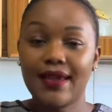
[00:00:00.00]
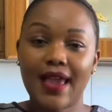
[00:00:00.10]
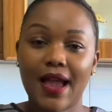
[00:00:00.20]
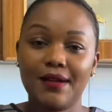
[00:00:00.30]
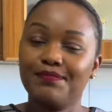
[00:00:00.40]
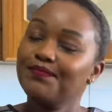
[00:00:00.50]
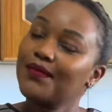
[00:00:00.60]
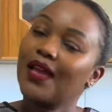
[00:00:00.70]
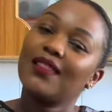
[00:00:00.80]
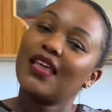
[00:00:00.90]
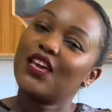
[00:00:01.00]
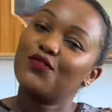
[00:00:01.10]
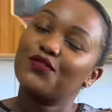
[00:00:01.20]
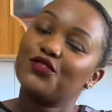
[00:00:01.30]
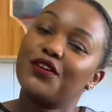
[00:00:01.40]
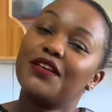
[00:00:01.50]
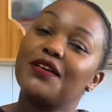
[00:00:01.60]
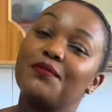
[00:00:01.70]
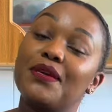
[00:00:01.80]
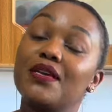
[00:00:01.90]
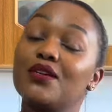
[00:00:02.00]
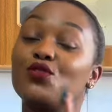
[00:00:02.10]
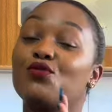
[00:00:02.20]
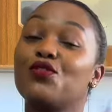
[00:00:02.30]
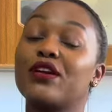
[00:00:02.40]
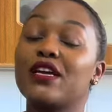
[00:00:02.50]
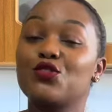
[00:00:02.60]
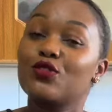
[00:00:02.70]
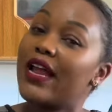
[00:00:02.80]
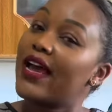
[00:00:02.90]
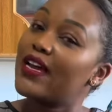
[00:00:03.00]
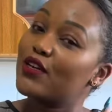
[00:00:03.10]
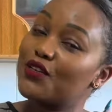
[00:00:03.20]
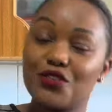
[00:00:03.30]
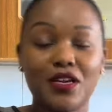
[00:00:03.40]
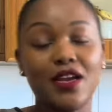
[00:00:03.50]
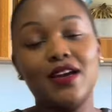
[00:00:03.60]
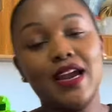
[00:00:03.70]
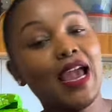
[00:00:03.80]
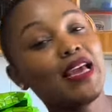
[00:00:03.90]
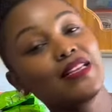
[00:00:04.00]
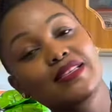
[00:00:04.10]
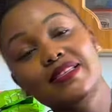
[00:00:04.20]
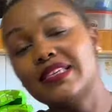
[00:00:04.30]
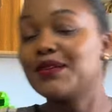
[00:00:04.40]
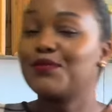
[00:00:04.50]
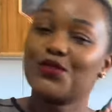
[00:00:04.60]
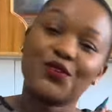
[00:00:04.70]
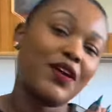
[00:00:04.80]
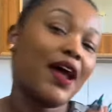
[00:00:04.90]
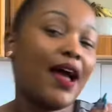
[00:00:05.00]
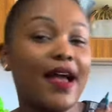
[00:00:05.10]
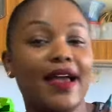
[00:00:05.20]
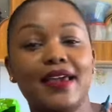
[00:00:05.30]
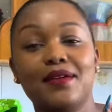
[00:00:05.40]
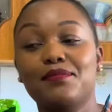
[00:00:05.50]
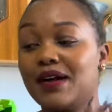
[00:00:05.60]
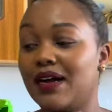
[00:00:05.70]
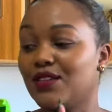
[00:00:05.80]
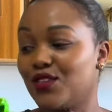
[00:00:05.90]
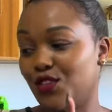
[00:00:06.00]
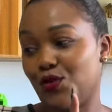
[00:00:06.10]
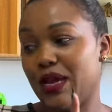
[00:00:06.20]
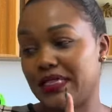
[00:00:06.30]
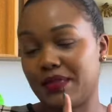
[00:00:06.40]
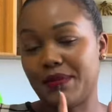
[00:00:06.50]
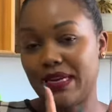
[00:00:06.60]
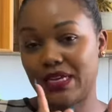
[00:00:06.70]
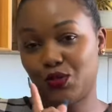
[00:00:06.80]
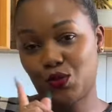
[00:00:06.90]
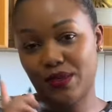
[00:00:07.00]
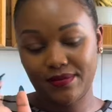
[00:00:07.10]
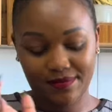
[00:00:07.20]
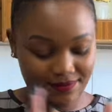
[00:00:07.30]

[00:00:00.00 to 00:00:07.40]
yeah thank you for joining me don't forget to like share and subscribe i'll see you guys in my next one